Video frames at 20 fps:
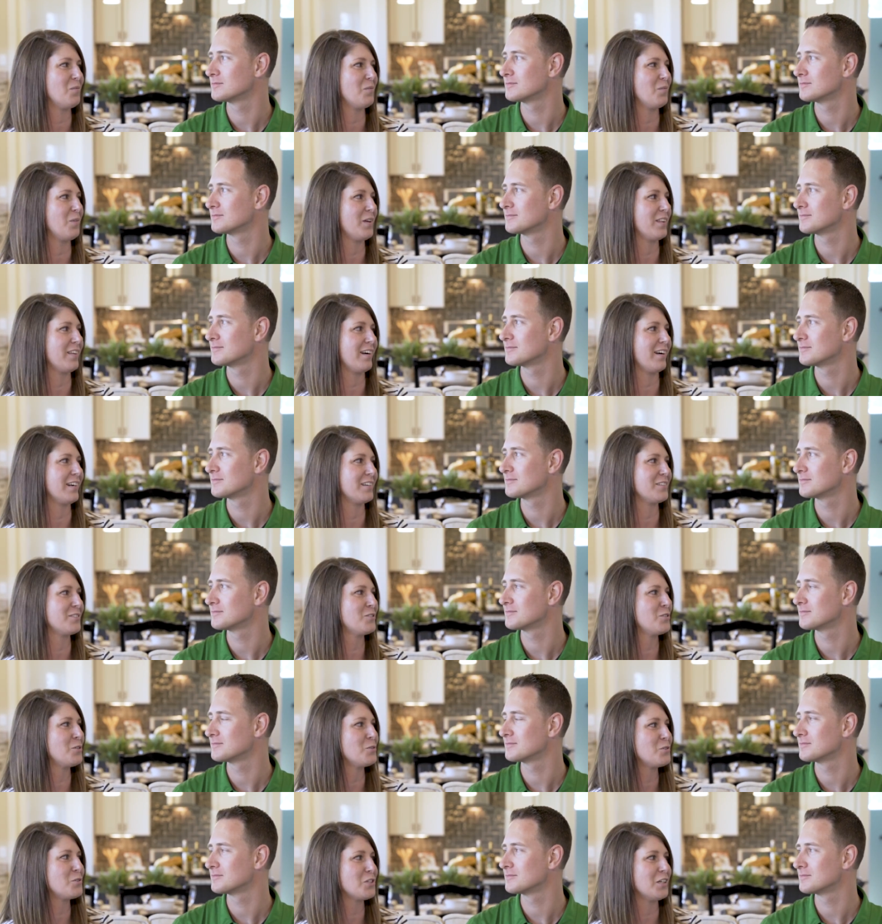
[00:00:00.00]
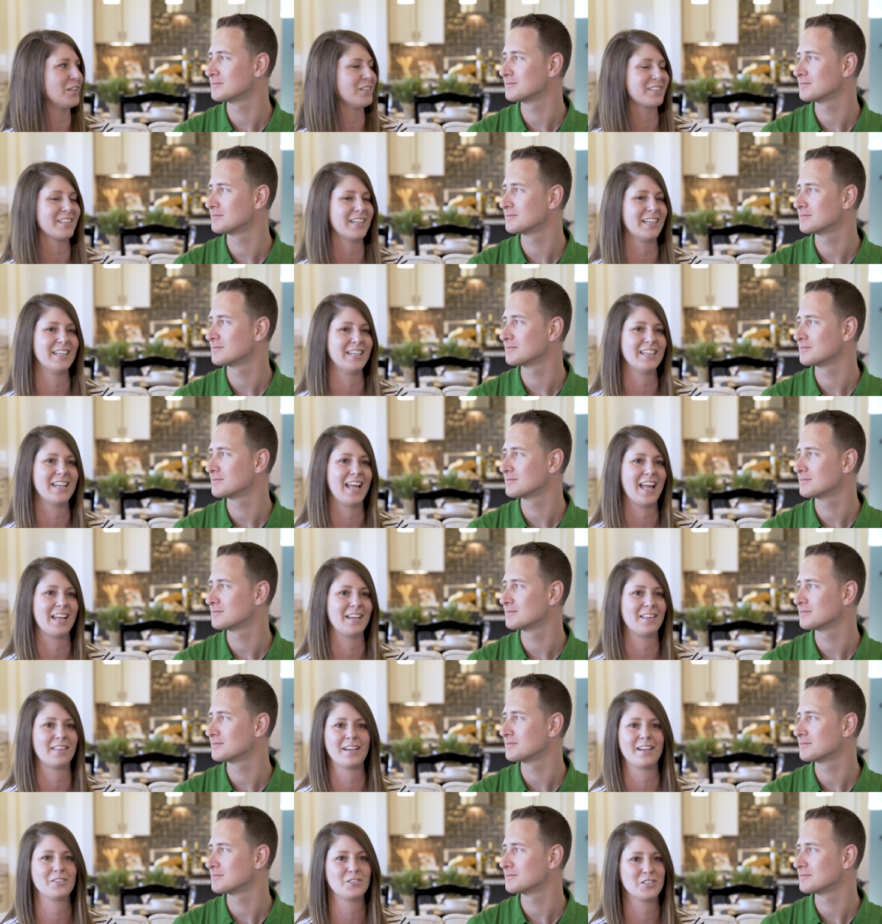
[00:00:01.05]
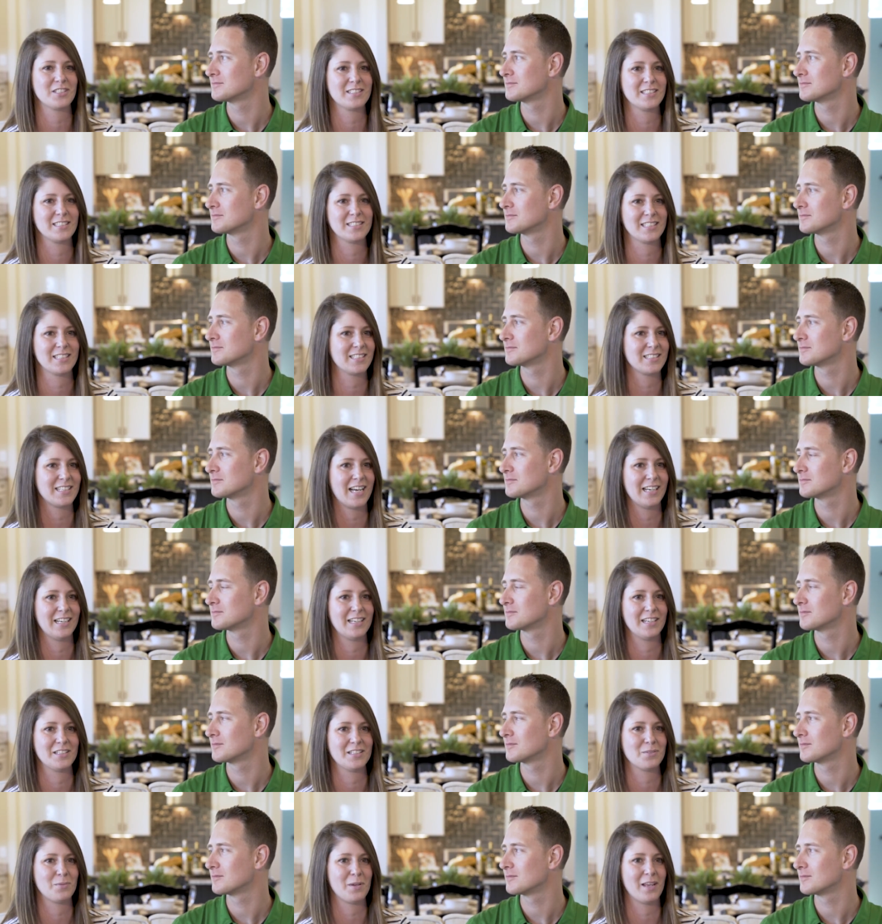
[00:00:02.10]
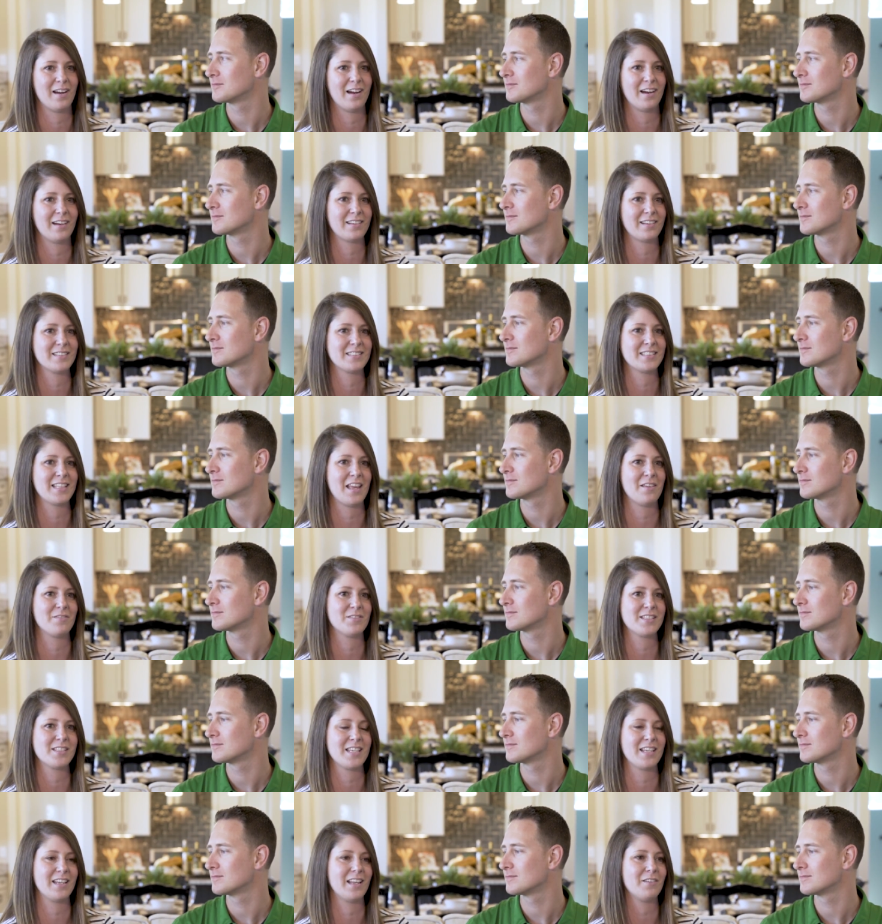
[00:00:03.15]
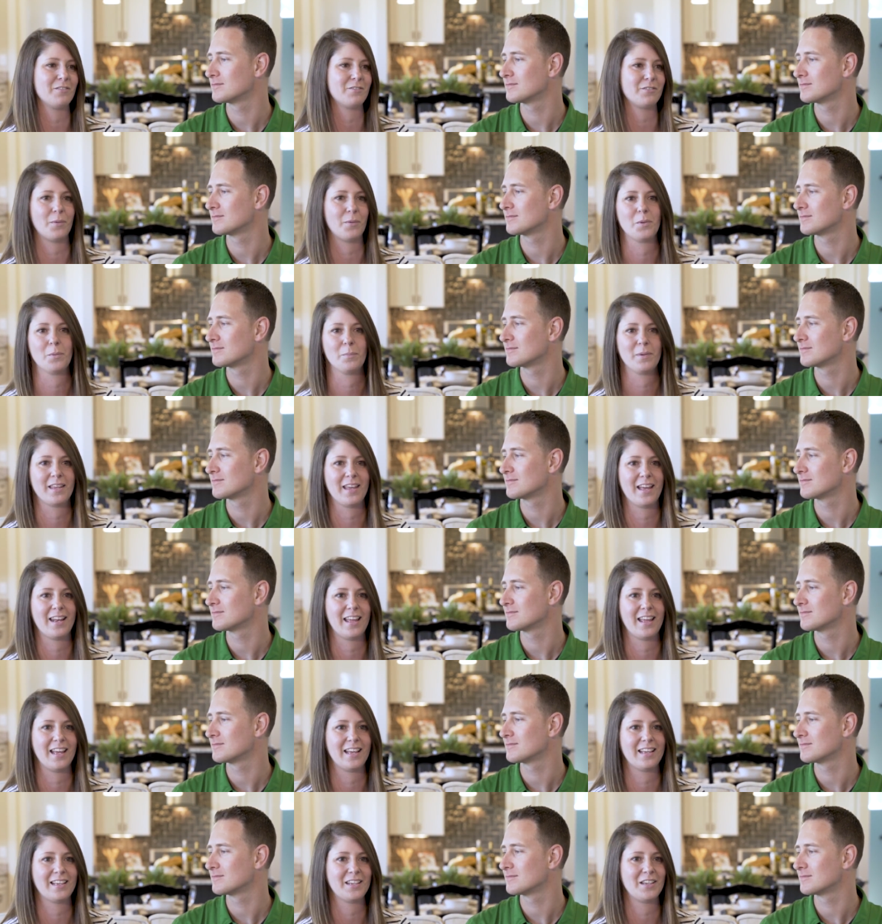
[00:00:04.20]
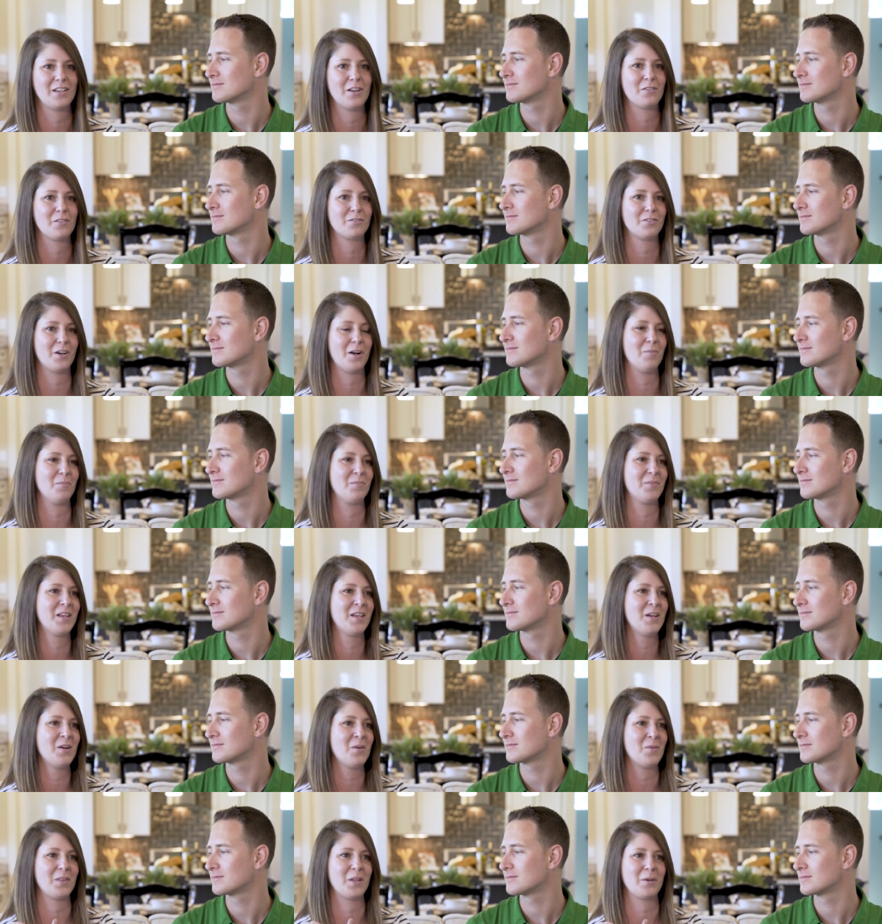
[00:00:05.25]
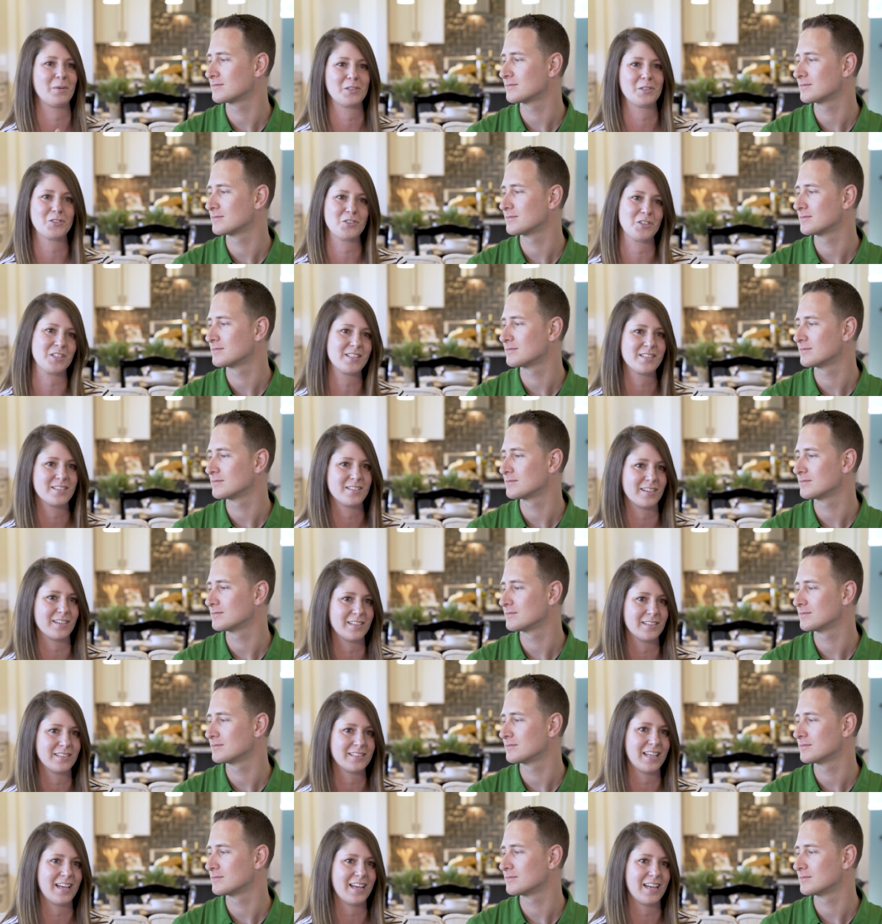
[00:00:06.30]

Speaker 1: with our two children, and they're just as excited as we are because they've seen it from the beginning, you know, from when there was just dirt